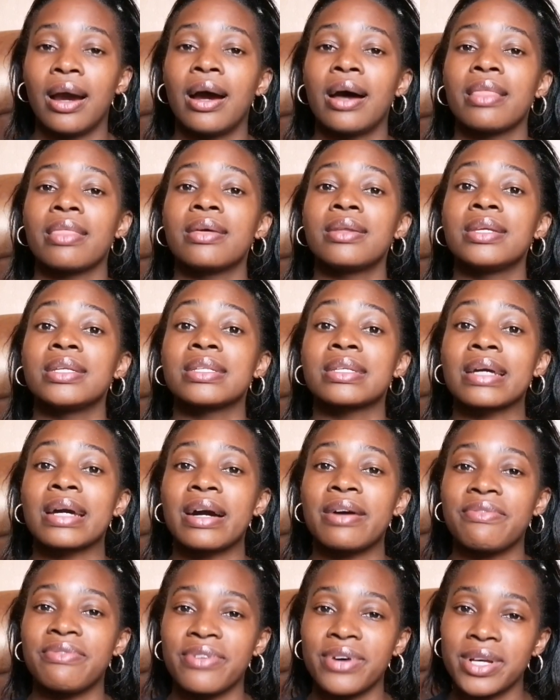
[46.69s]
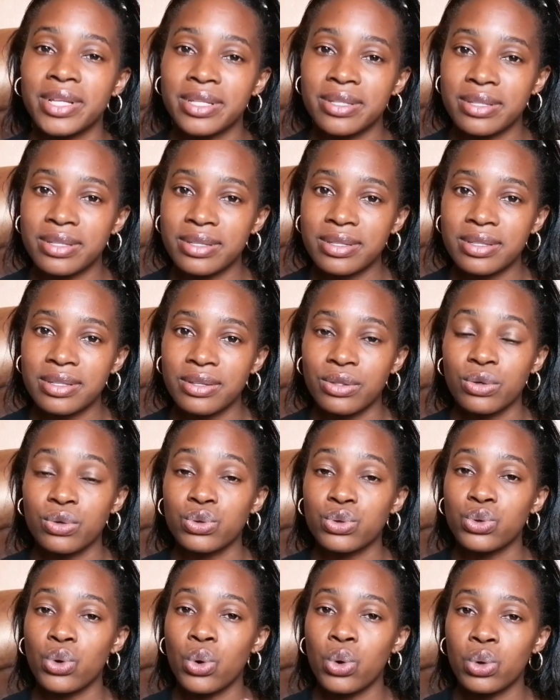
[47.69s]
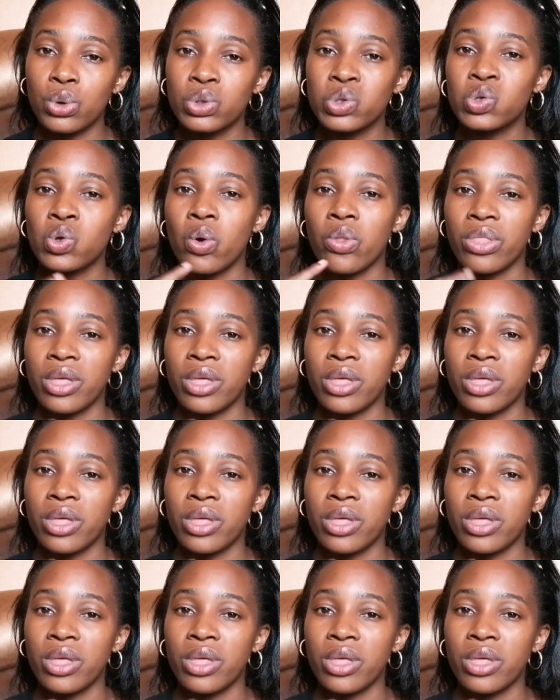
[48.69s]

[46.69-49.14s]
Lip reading: and then it covers those holes